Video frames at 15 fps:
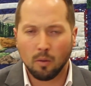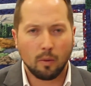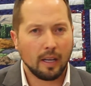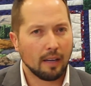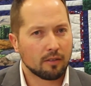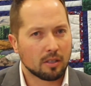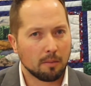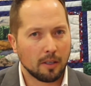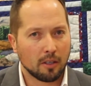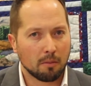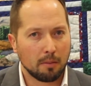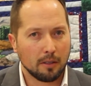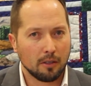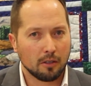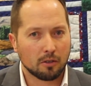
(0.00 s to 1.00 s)
We have some
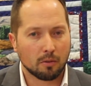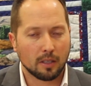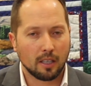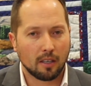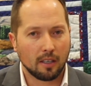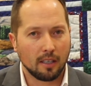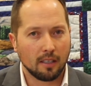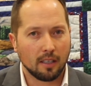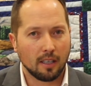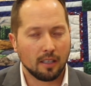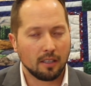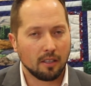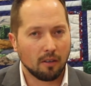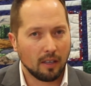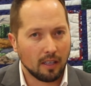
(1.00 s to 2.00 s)
other bills regarding
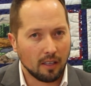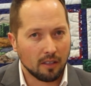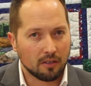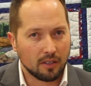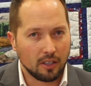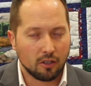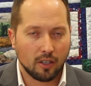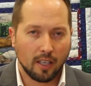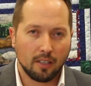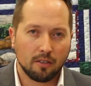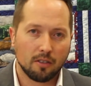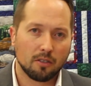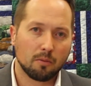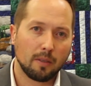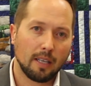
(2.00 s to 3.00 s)
LLC
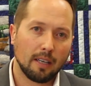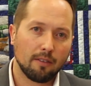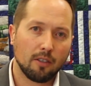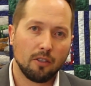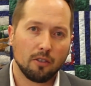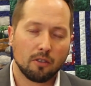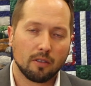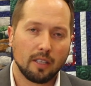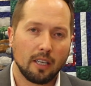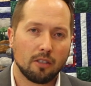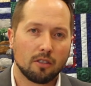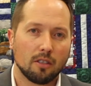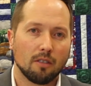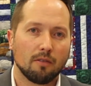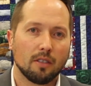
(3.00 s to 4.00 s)
changes. We have the new
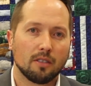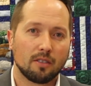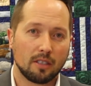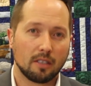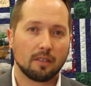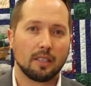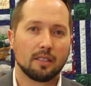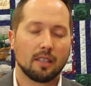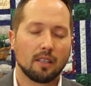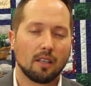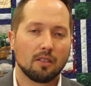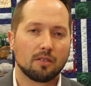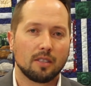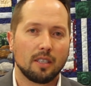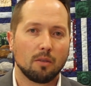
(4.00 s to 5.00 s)
creation of a Series
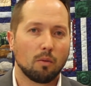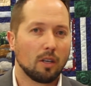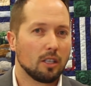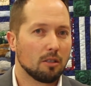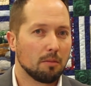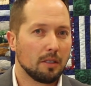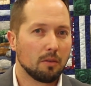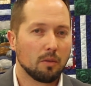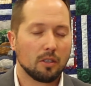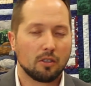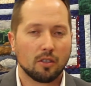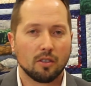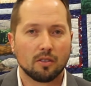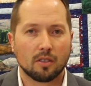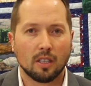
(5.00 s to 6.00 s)
LLC in Wyoming,
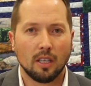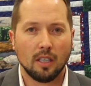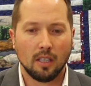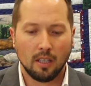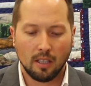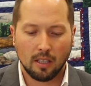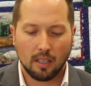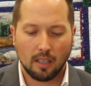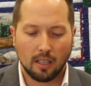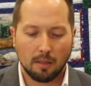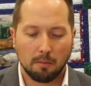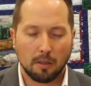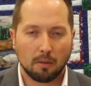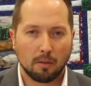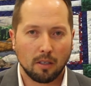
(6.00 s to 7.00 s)
which is
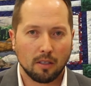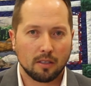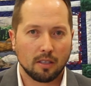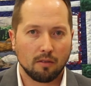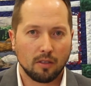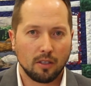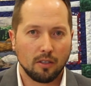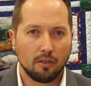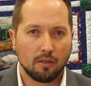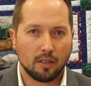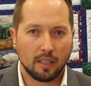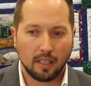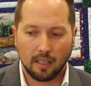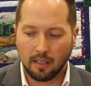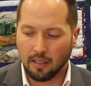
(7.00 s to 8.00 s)
a relatively new
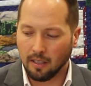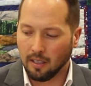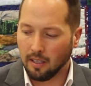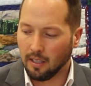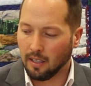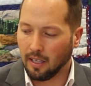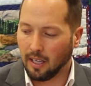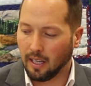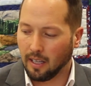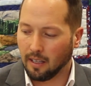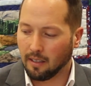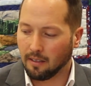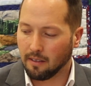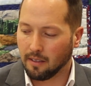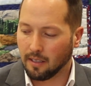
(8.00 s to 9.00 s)
thing,
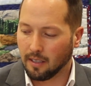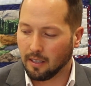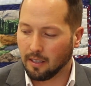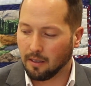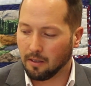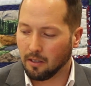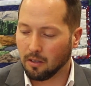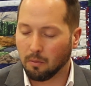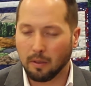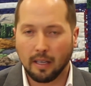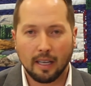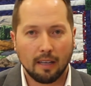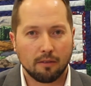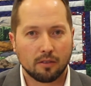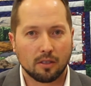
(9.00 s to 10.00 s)
and we
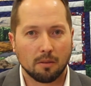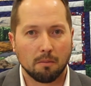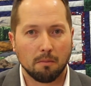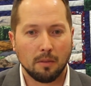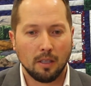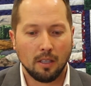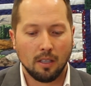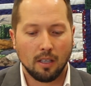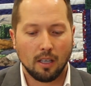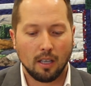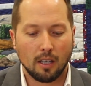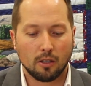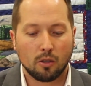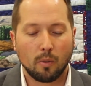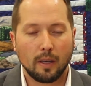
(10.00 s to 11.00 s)
have some
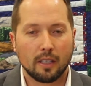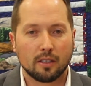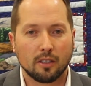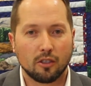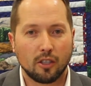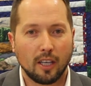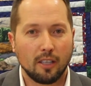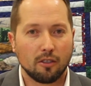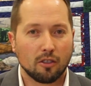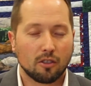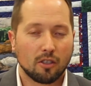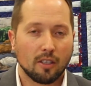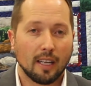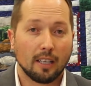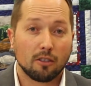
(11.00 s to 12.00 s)
tweaks and changes
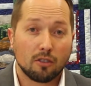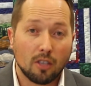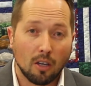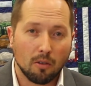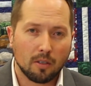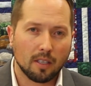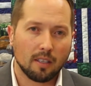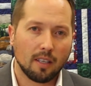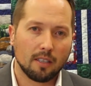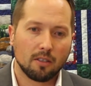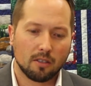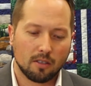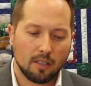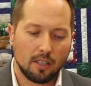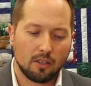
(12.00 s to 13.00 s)
to that token
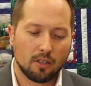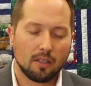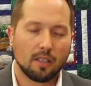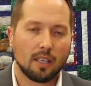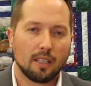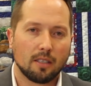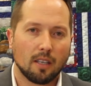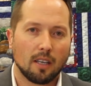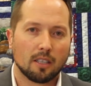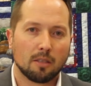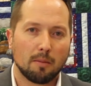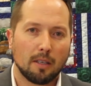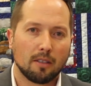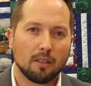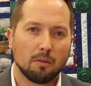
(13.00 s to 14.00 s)
legislation that I talked
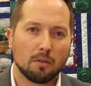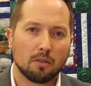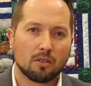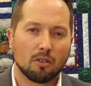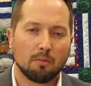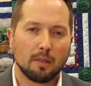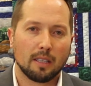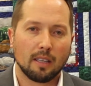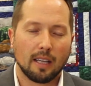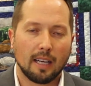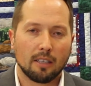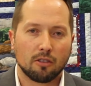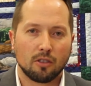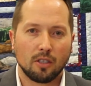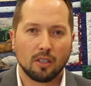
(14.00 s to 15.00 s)
about that so big
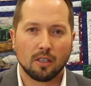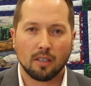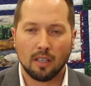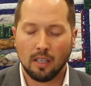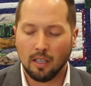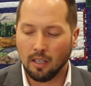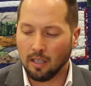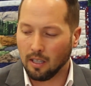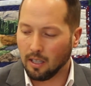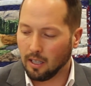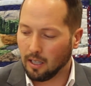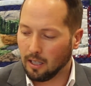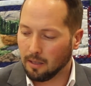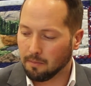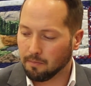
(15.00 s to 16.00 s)
last year.
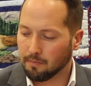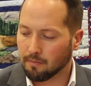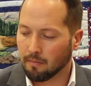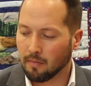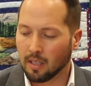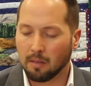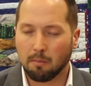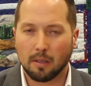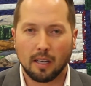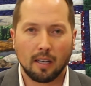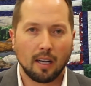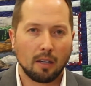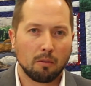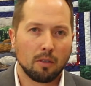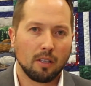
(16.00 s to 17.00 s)
But
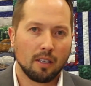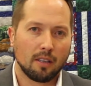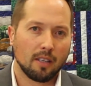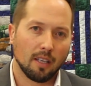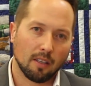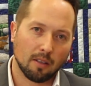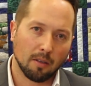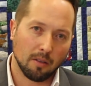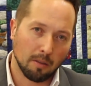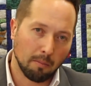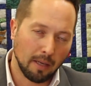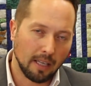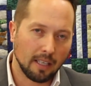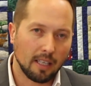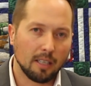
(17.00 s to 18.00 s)
I really think that the
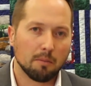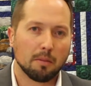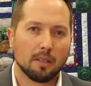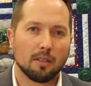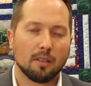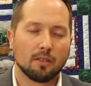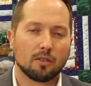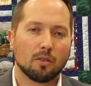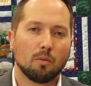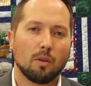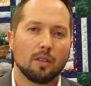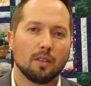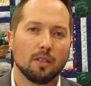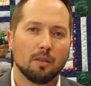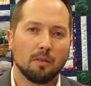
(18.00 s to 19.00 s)
banking bill is the
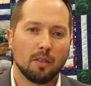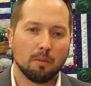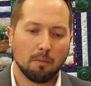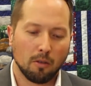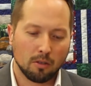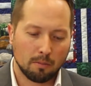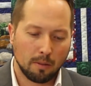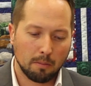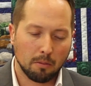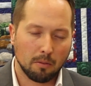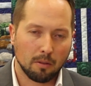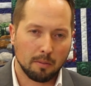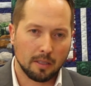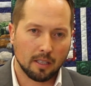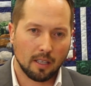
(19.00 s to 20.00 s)
one that most people
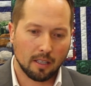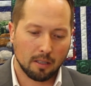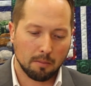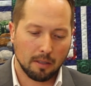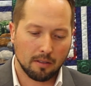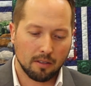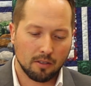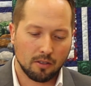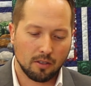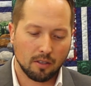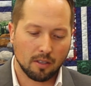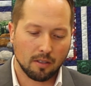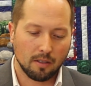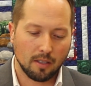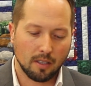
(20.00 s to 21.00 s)
will be talking about this
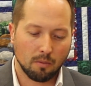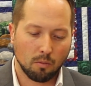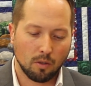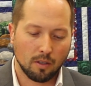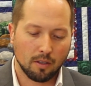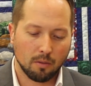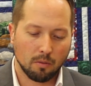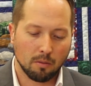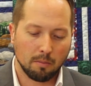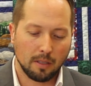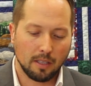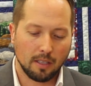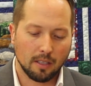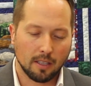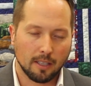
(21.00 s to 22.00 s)
year, and one that will
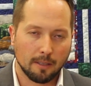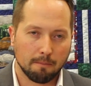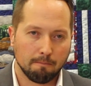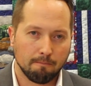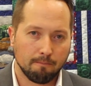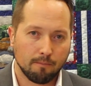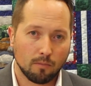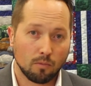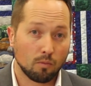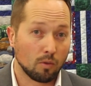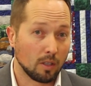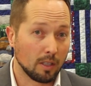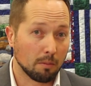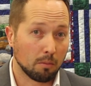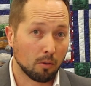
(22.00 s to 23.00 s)
be
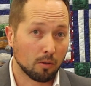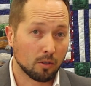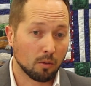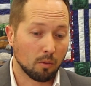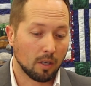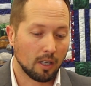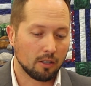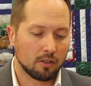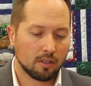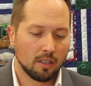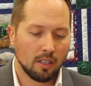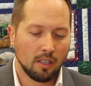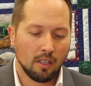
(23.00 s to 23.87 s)
really important to watch.